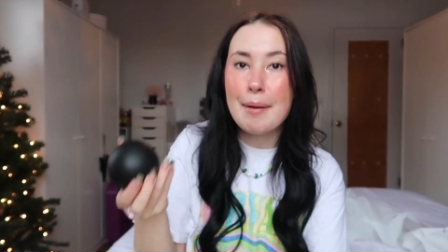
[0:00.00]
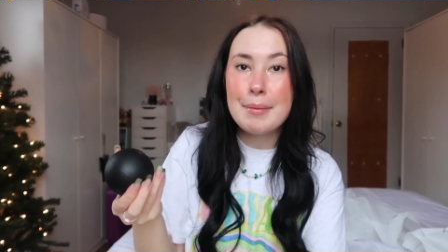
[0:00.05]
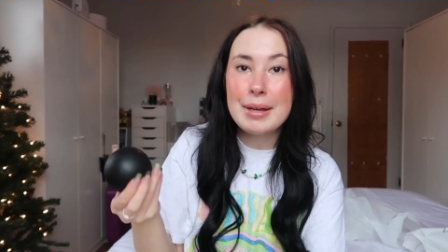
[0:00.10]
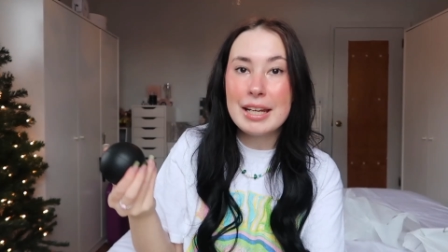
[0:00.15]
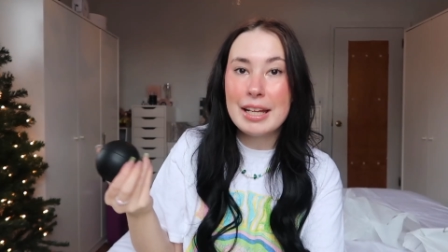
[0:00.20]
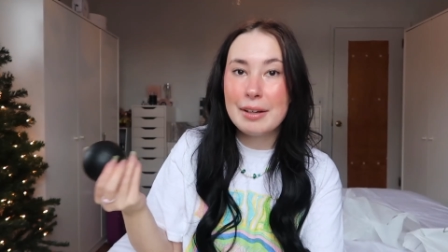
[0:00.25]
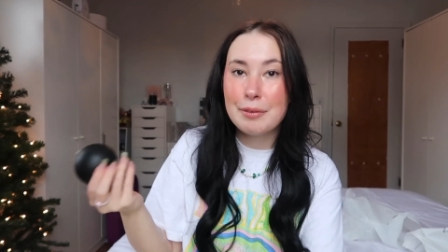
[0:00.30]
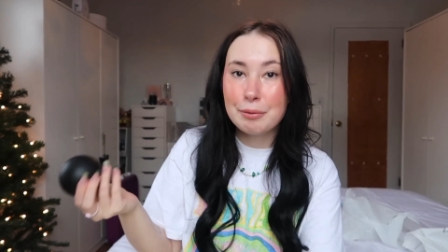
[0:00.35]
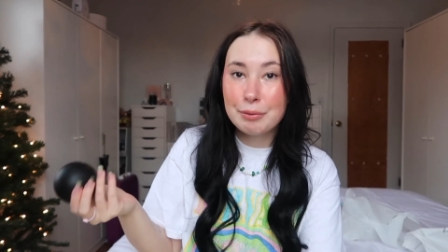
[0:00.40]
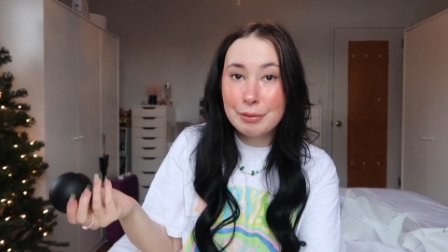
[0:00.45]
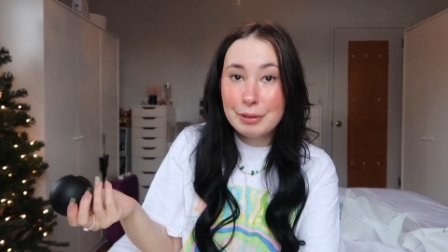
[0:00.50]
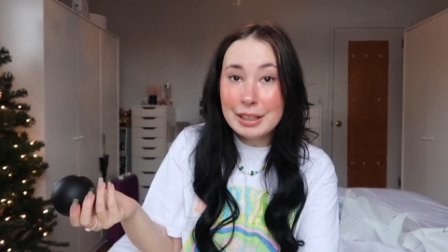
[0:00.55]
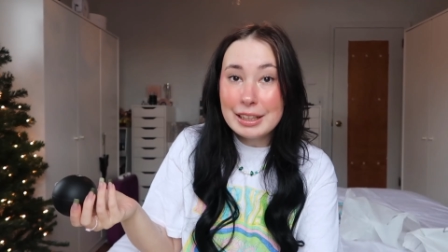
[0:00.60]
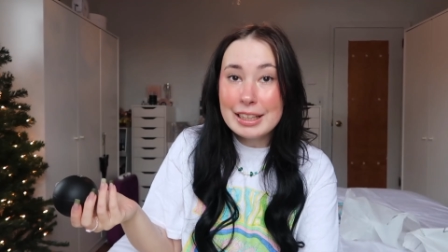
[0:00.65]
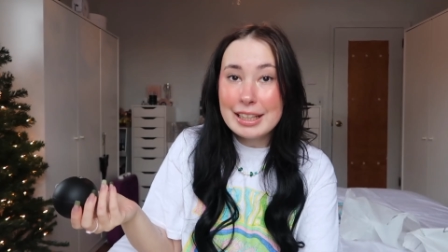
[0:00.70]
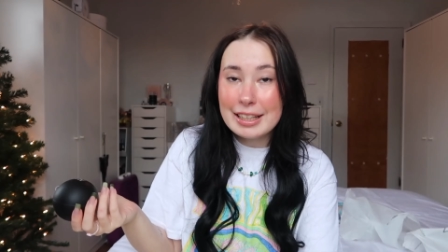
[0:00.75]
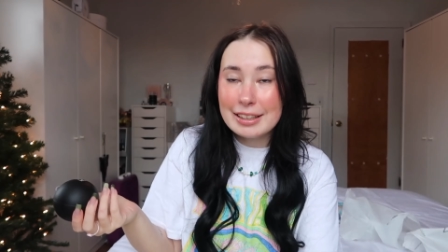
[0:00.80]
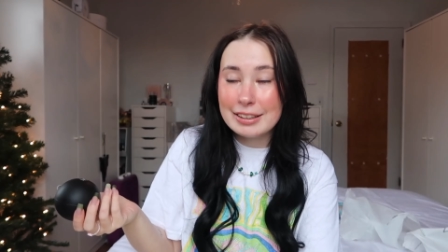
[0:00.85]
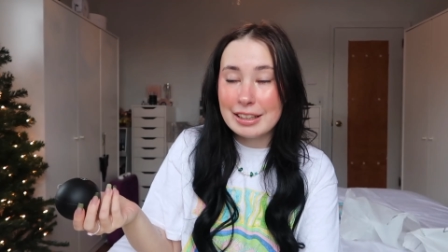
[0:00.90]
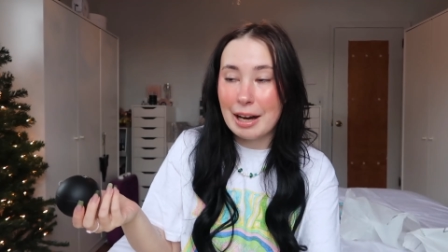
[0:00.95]
I mean, it
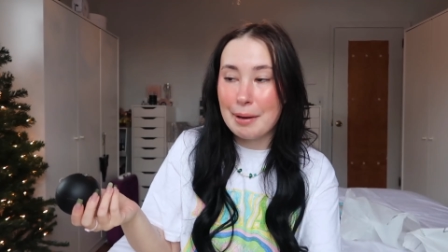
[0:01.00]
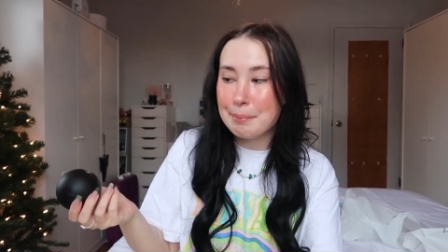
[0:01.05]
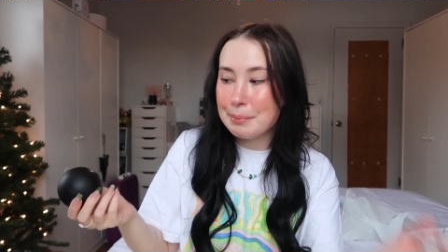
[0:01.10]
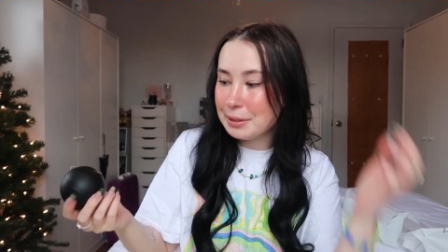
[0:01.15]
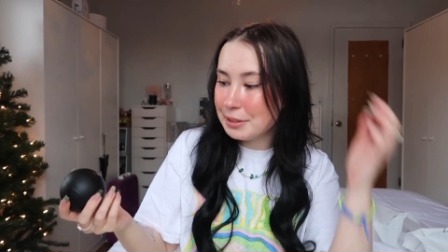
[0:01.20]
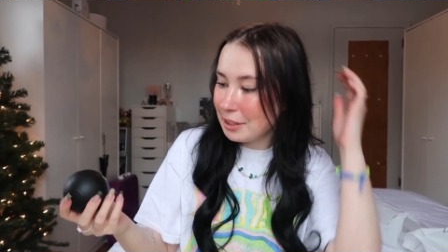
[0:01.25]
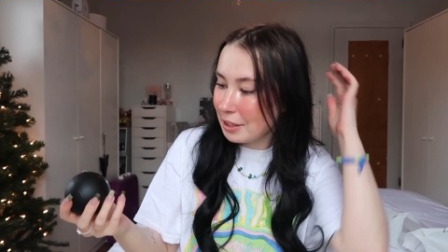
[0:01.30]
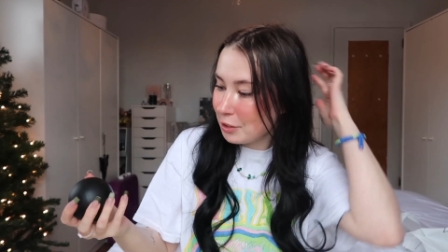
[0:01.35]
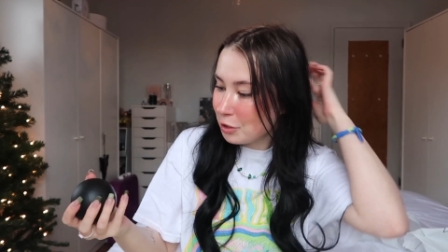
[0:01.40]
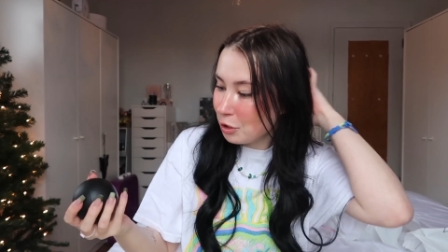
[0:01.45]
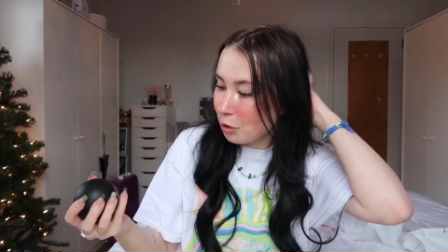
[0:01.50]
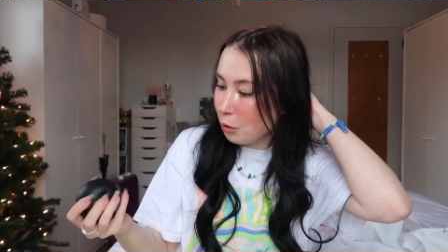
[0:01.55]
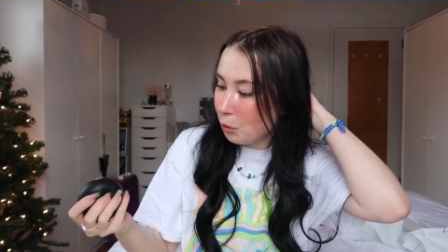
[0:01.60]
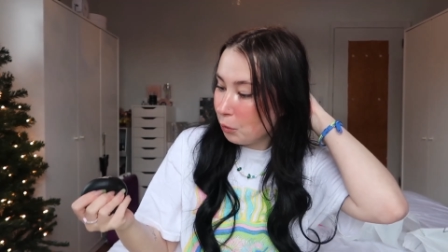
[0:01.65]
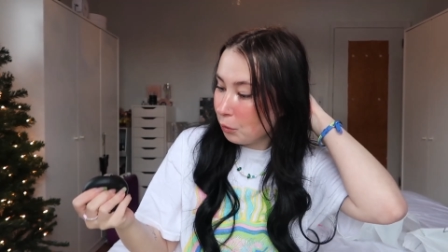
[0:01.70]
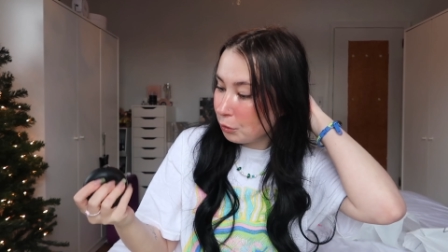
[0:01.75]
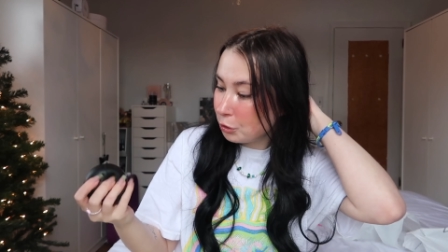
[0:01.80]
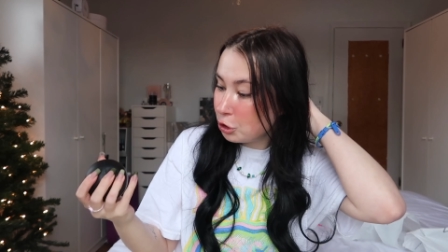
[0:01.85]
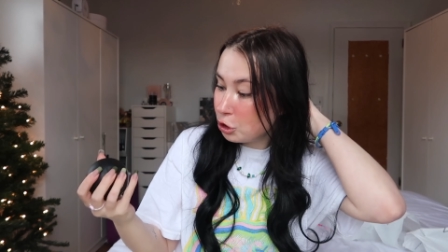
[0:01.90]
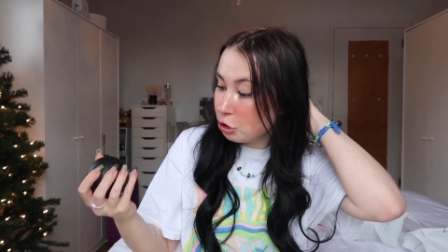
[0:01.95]
really encompasses the
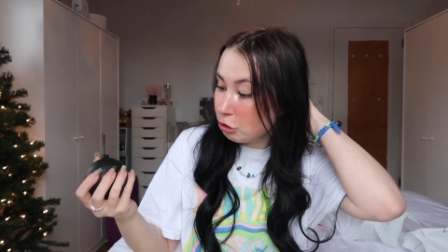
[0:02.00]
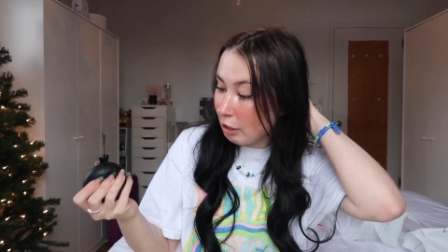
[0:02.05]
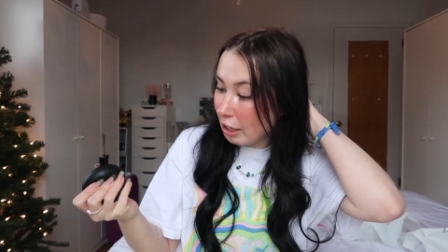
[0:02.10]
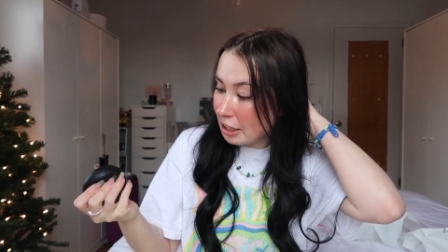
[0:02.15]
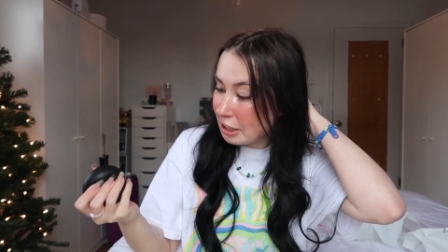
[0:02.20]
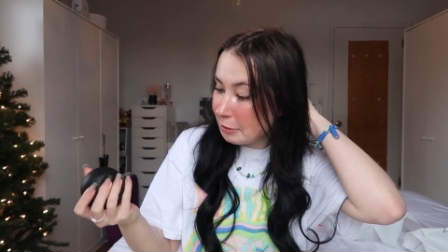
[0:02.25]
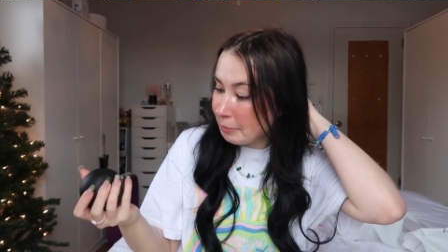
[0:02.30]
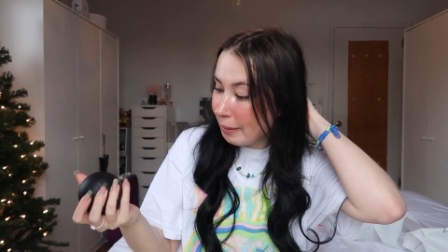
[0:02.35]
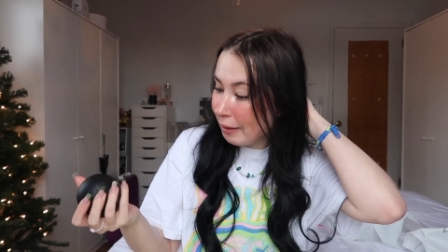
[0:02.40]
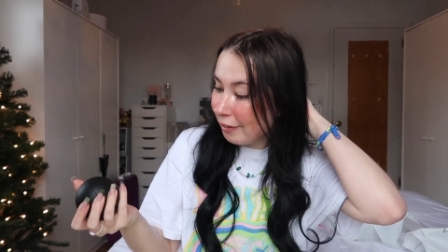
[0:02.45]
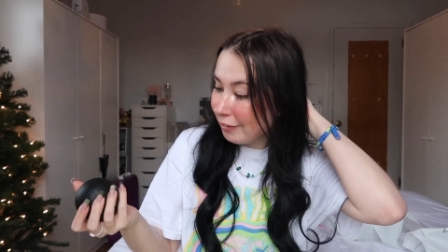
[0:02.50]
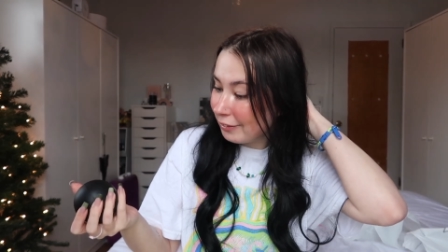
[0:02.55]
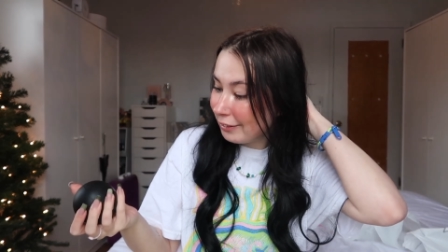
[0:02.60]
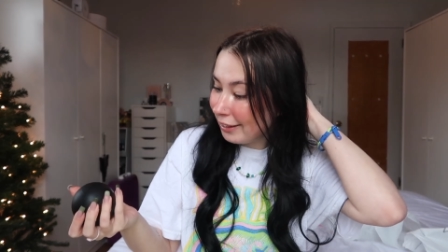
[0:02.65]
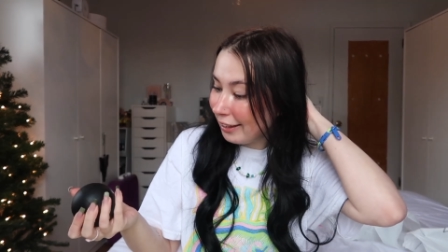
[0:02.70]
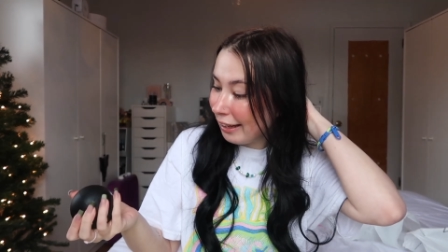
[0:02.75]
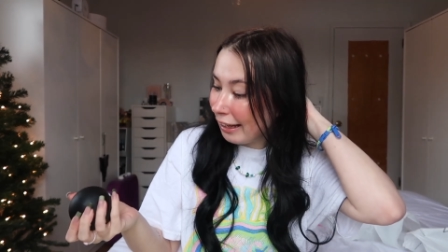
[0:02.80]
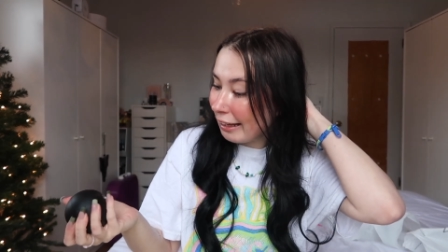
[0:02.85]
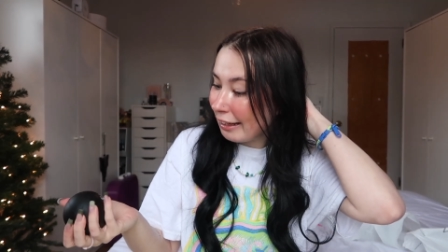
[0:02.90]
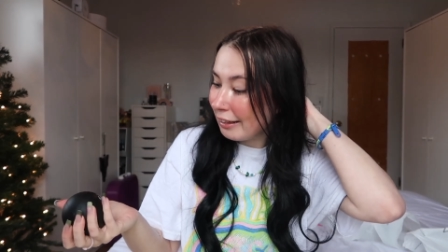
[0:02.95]
whole stress ball
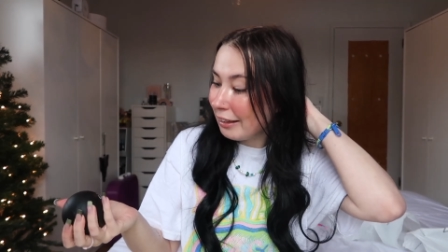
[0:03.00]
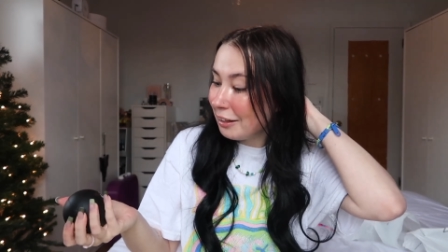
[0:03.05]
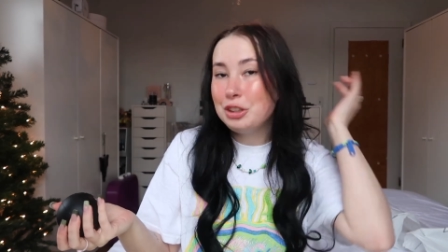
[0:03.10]
thing,